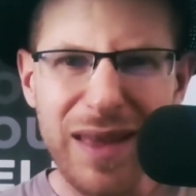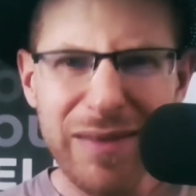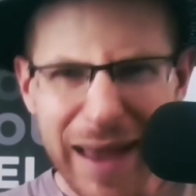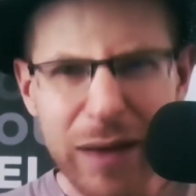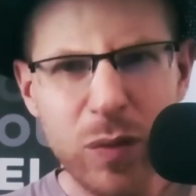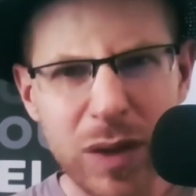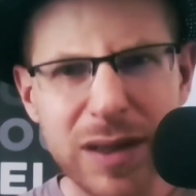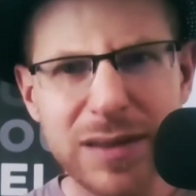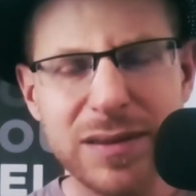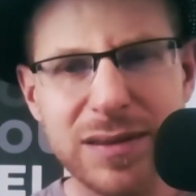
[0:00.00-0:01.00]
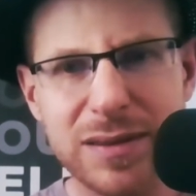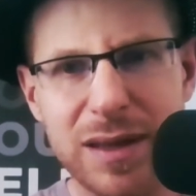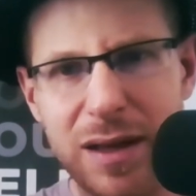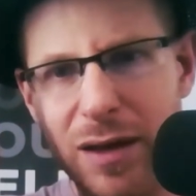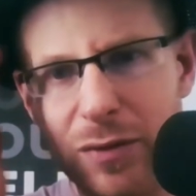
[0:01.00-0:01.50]
that was
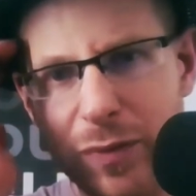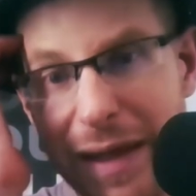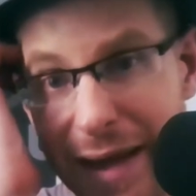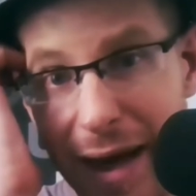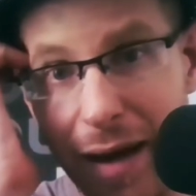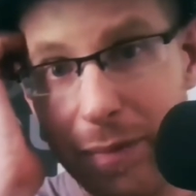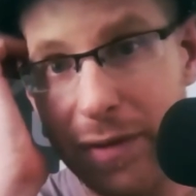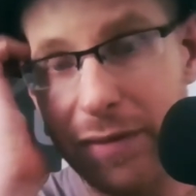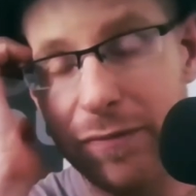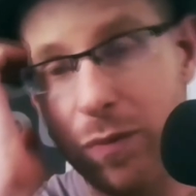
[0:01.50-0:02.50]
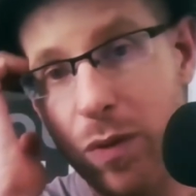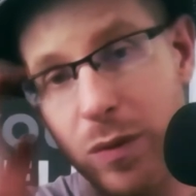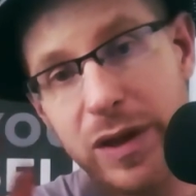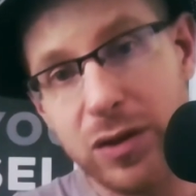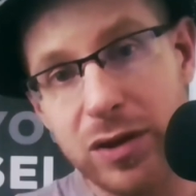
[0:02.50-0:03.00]
uh, a recap of
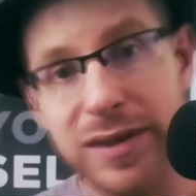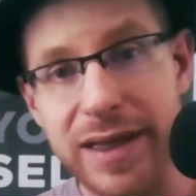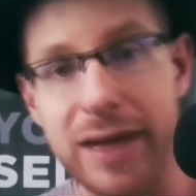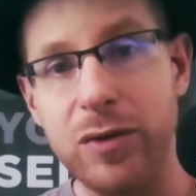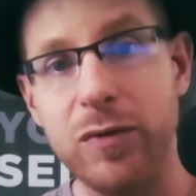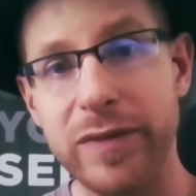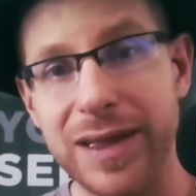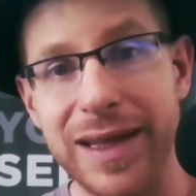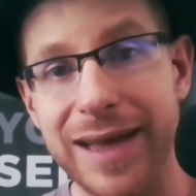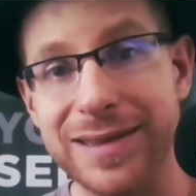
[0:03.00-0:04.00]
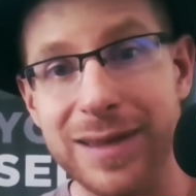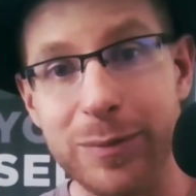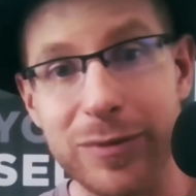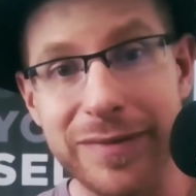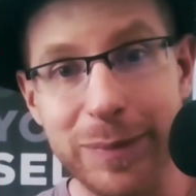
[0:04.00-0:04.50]
what we looked at over the last
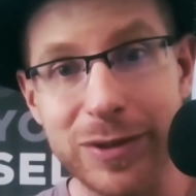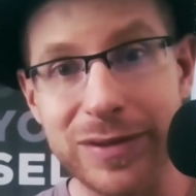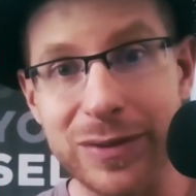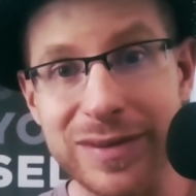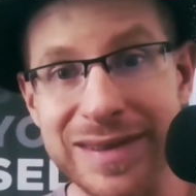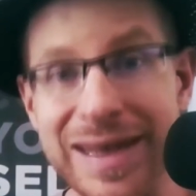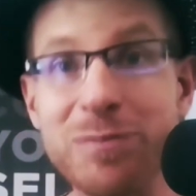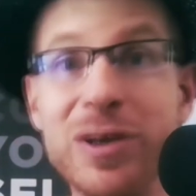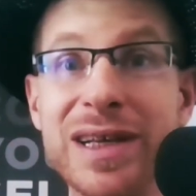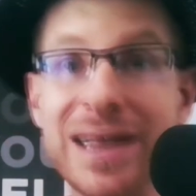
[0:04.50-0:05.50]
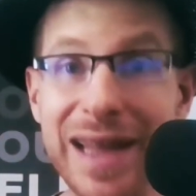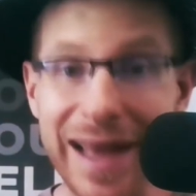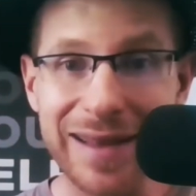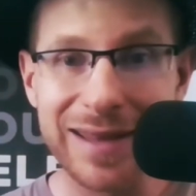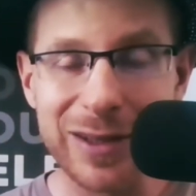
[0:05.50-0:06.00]
number of episodes. And I'm
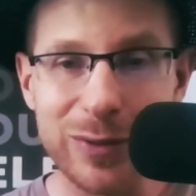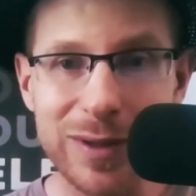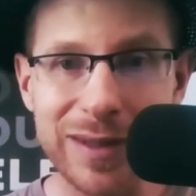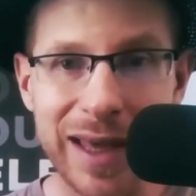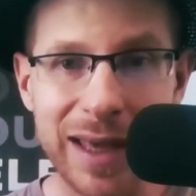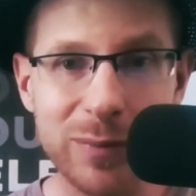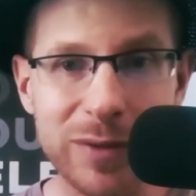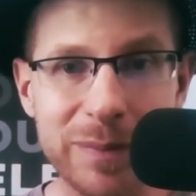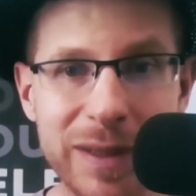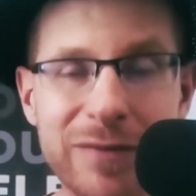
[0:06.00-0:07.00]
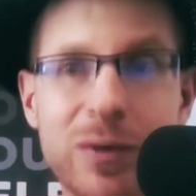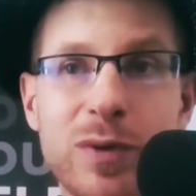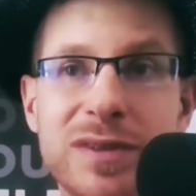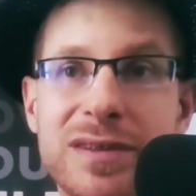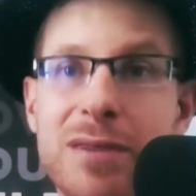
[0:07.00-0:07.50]
glad that you all came with me. Of
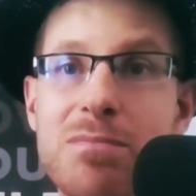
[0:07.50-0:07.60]
course, there are